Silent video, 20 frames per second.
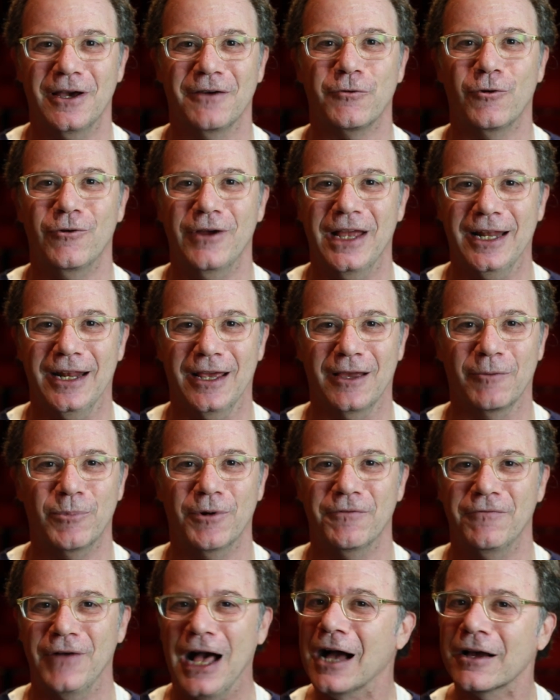of creating
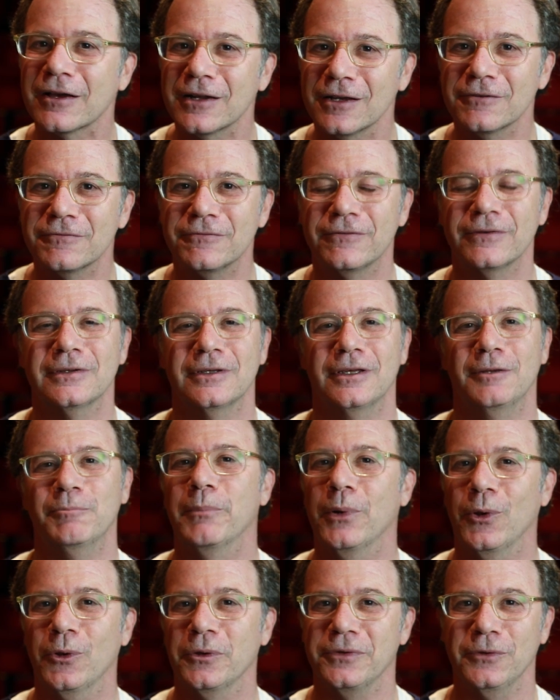provocative and
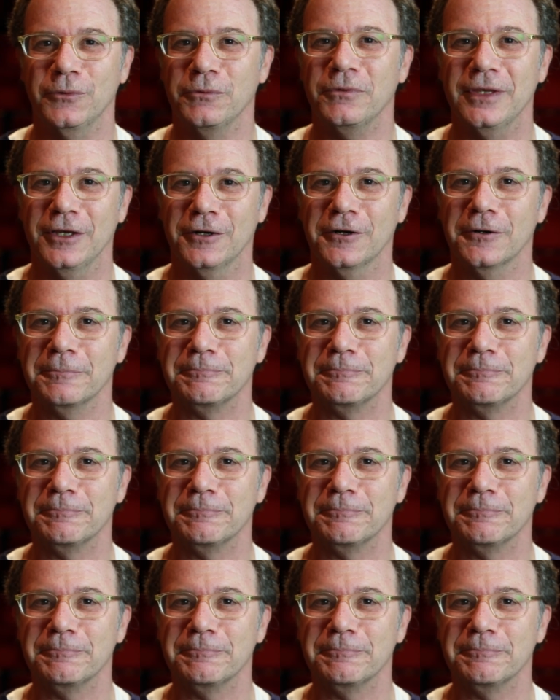bold new theater.